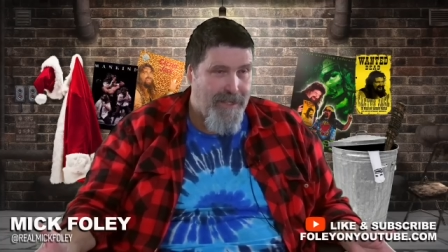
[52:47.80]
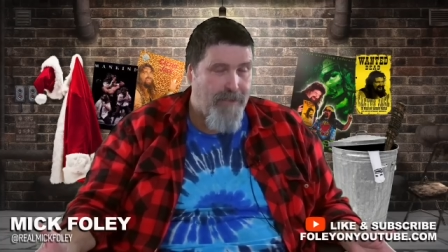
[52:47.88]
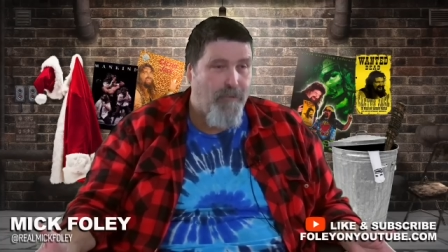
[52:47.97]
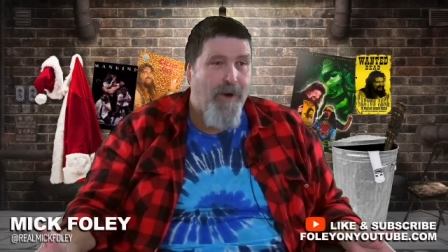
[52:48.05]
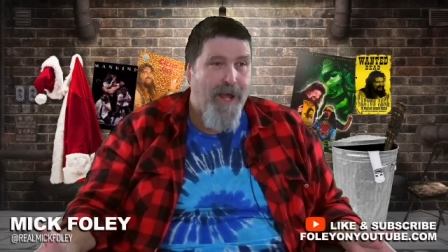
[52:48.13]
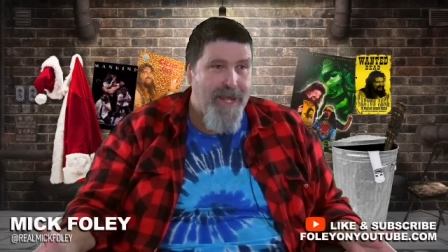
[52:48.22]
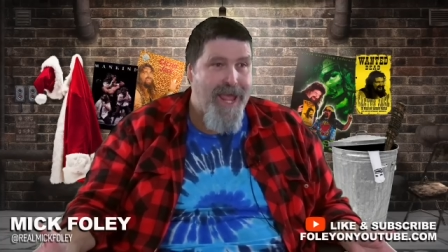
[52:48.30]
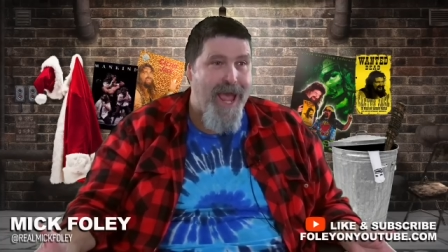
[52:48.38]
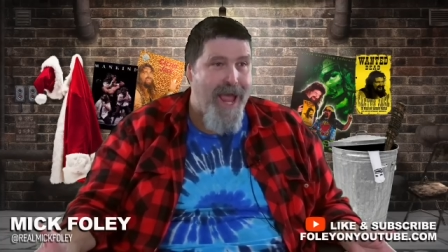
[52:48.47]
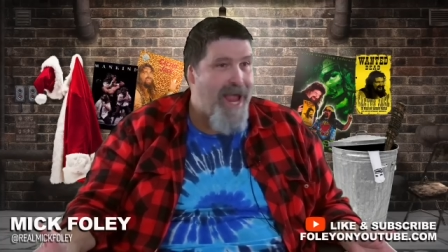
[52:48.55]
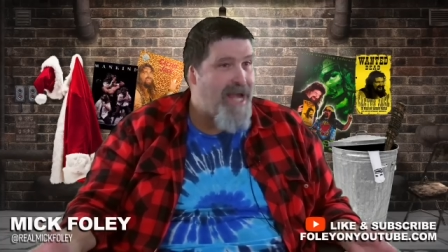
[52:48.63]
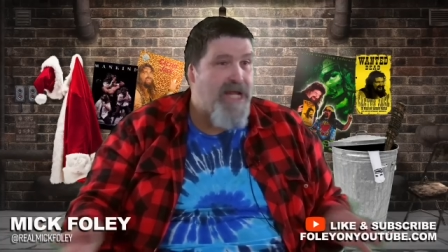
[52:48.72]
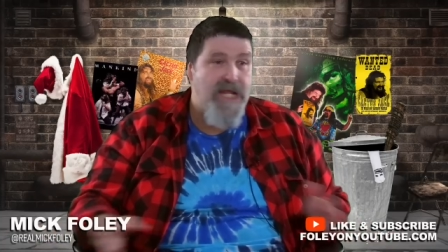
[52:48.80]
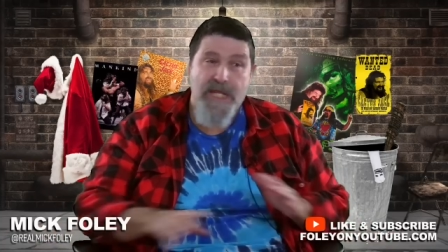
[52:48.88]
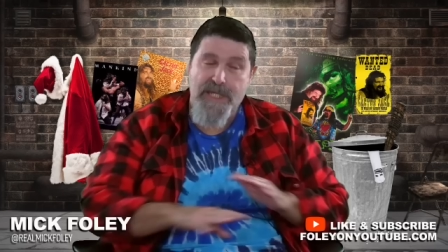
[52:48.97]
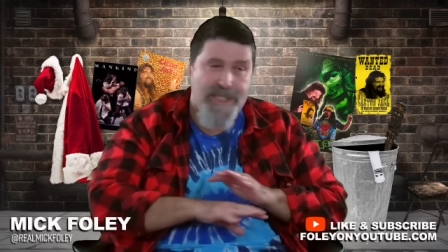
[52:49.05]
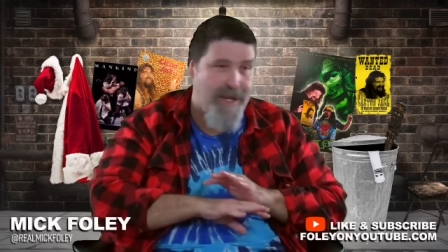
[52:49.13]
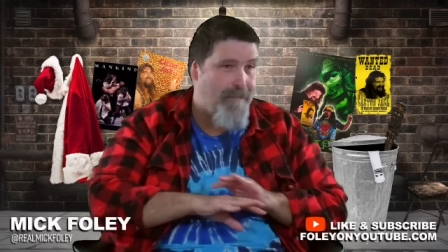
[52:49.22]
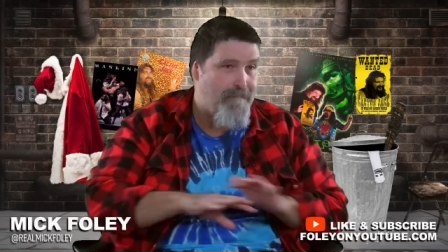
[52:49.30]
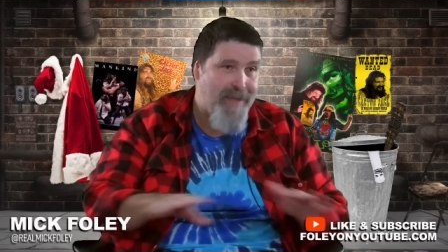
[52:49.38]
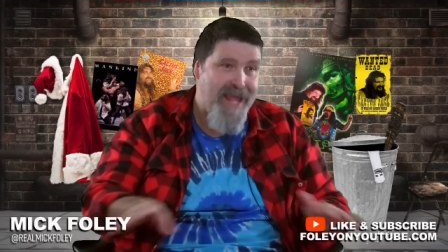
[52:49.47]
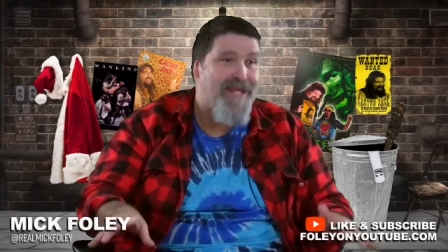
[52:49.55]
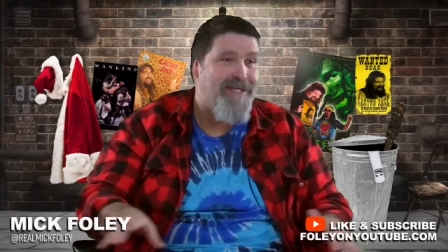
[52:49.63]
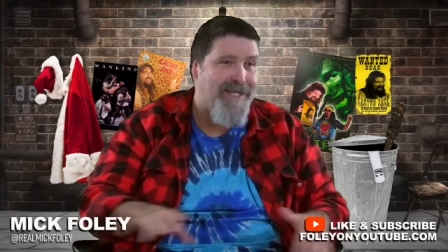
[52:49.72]
Rock, yeah, and he's
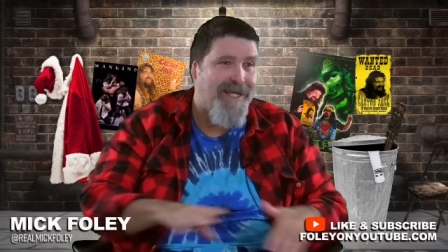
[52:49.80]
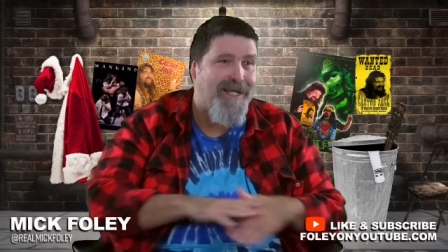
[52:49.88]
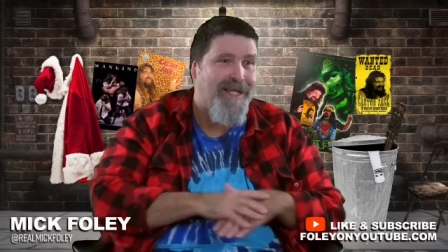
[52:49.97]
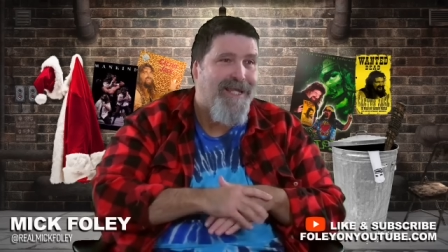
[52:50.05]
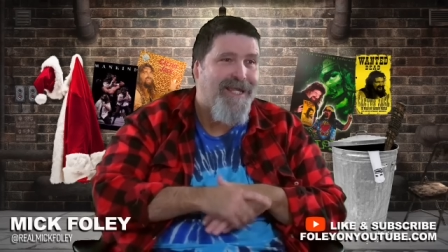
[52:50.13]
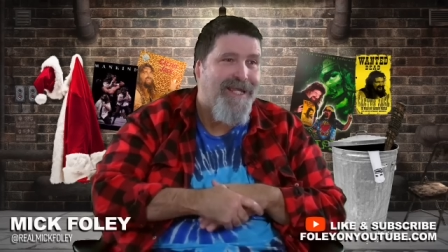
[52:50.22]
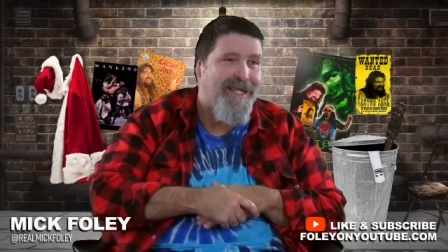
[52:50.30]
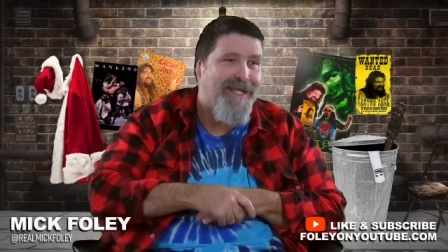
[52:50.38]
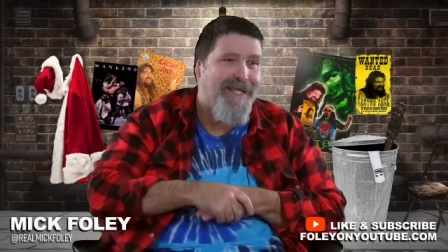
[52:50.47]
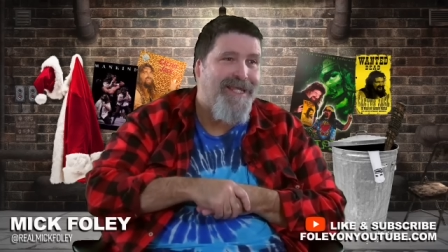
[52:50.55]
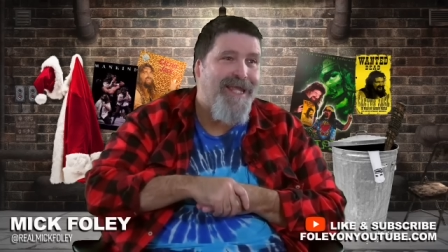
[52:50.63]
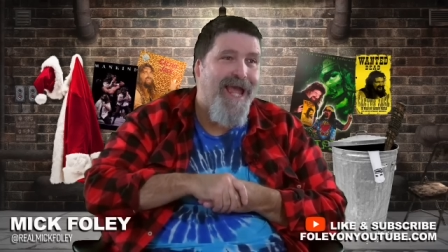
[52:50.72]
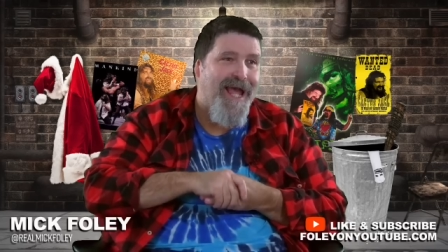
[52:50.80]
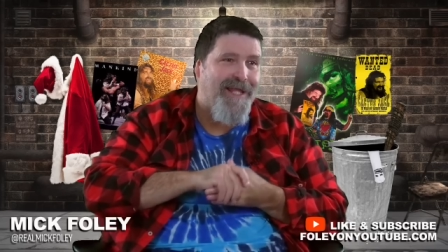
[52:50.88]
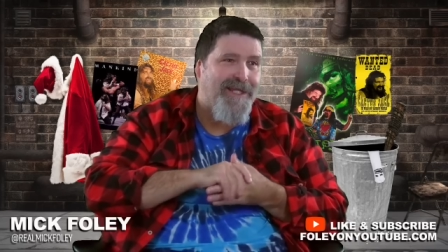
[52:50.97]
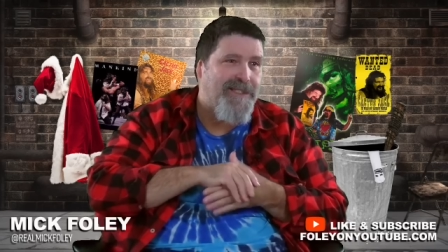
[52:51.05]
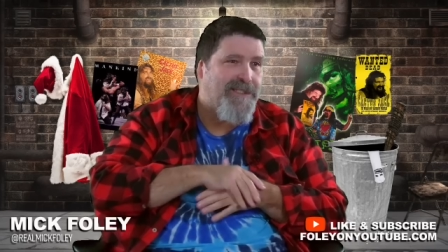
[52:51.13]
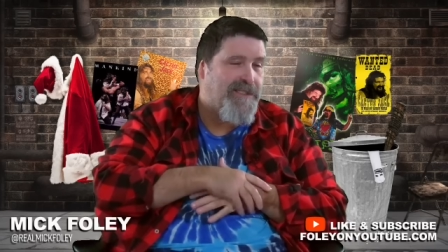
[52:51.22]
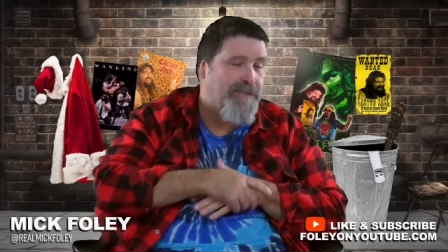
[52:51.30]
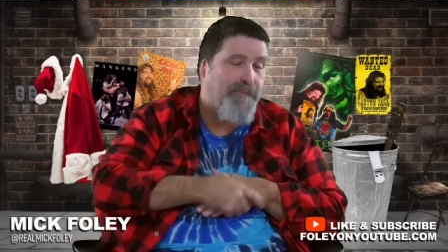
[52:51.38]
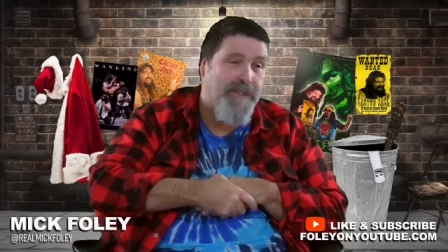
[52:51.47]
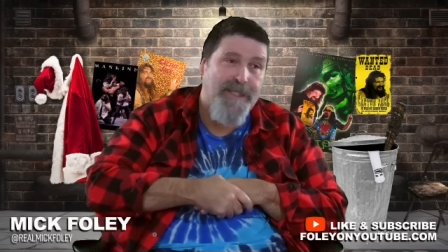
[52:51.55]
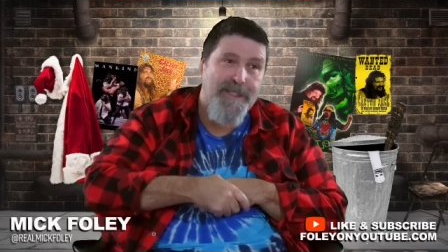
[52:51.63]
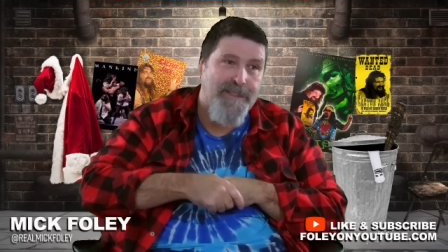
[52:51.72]
amazing. This is not Batista. Yeah, this is
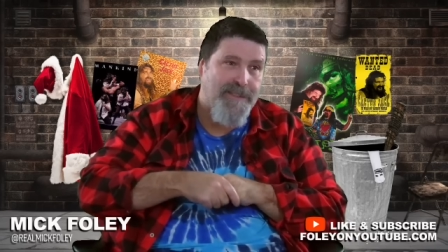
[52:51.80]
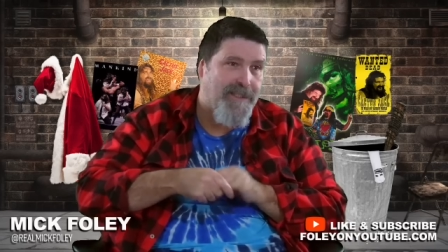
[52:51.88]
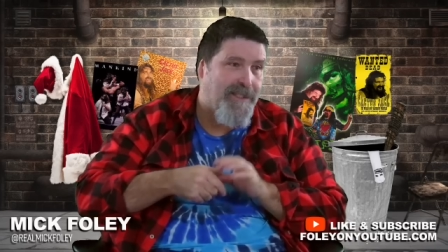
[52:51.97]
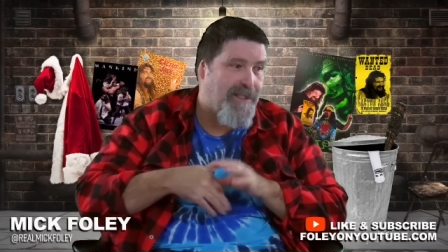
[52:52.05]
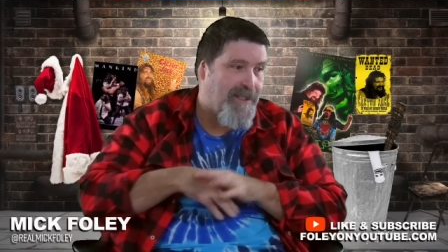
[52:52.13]
Batista.